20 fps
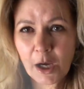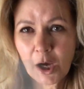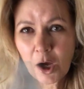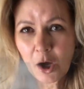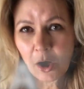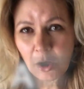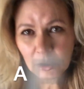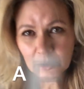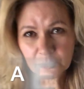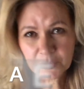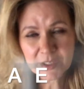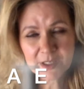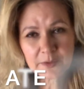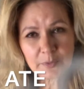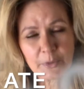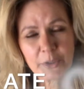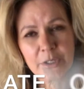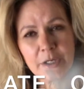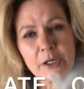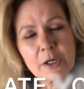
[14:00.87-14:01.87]
Always
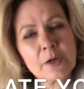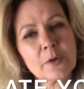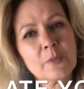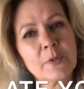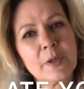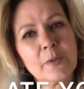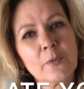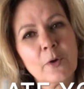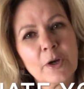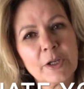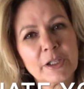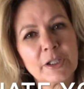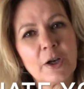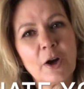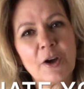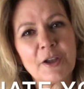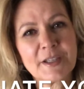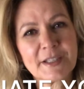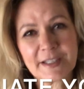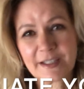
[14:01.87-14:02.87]
work with what
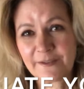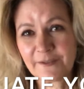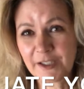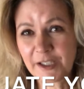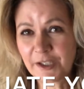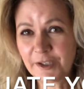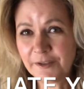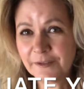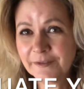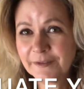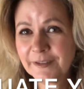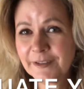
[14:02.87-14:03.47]
God's given you.